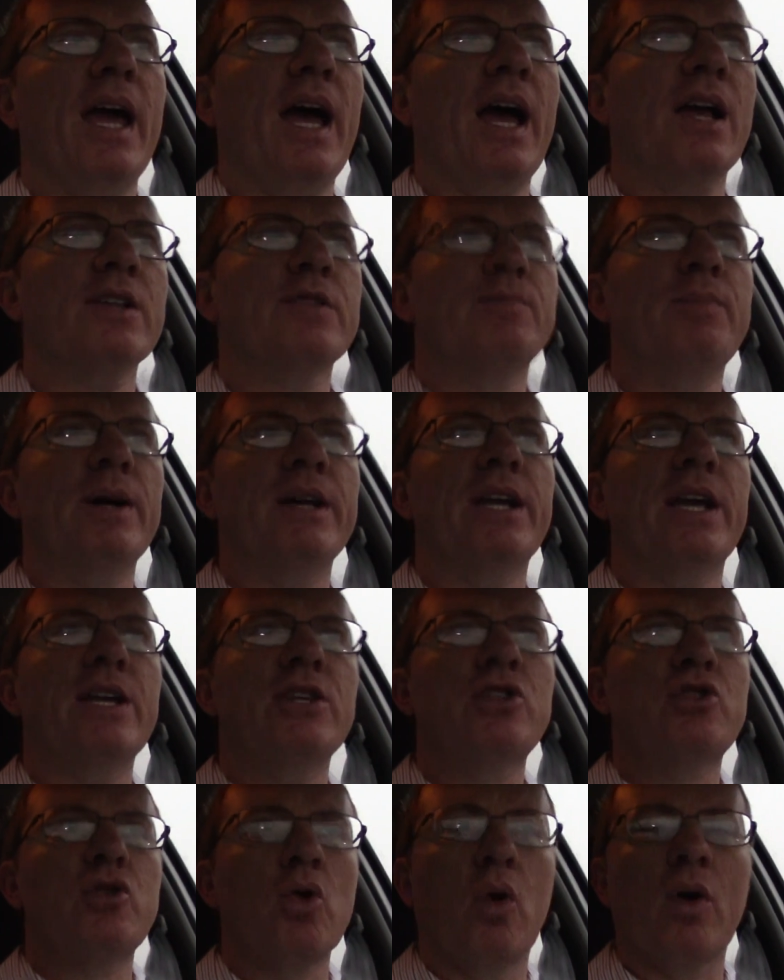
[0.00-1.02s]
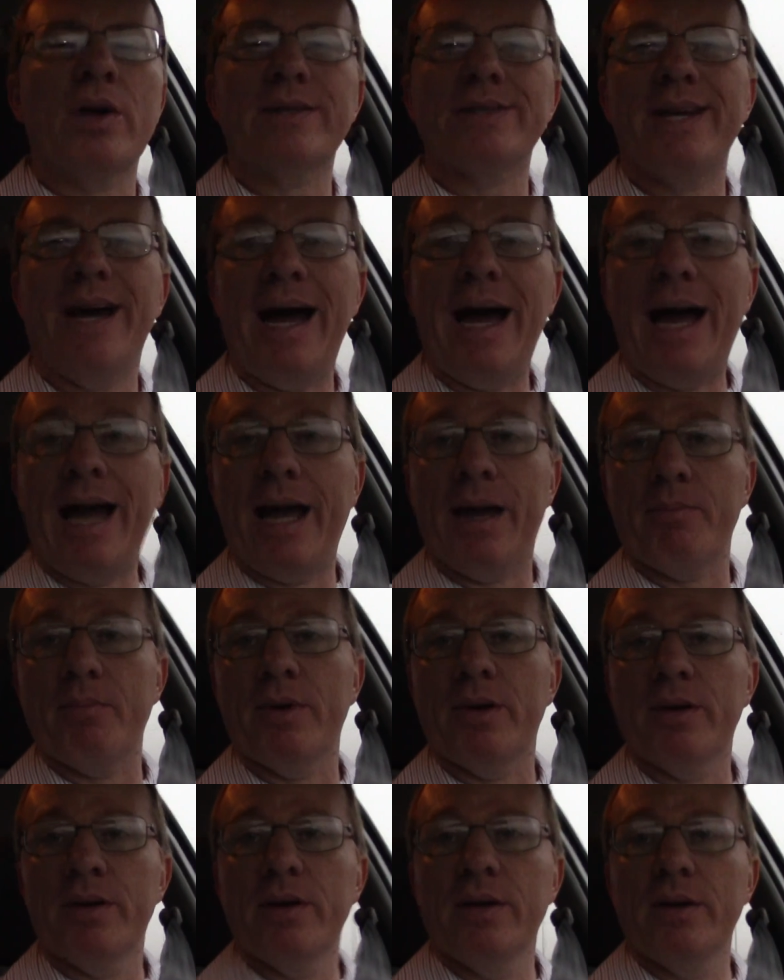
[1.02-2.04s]
has but a short
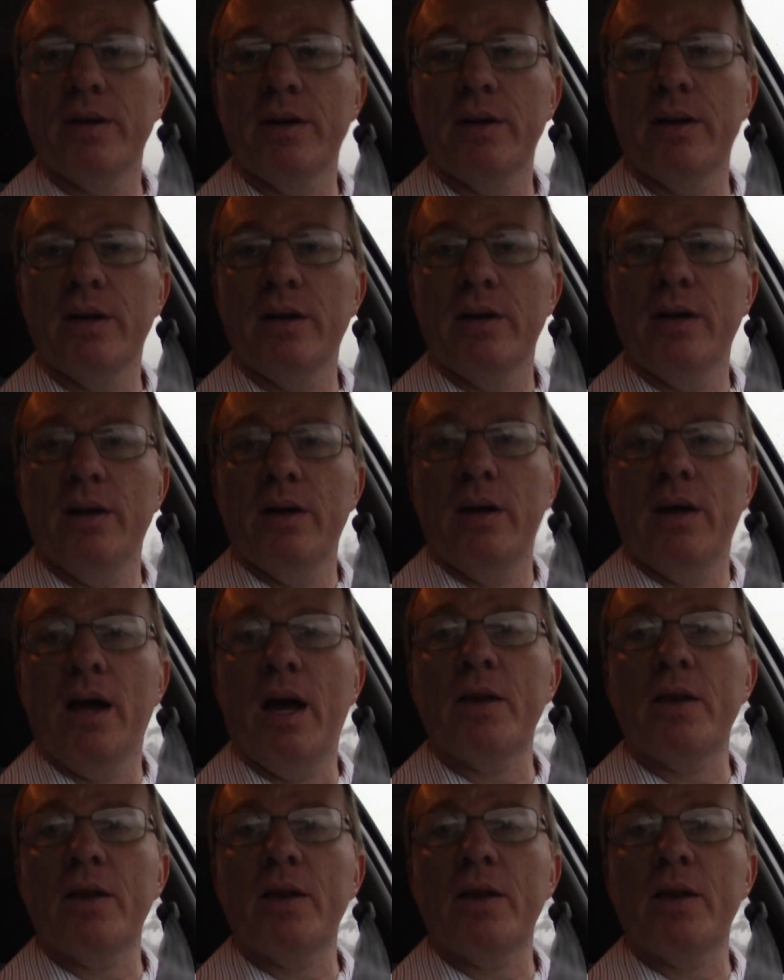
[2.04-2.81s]
time.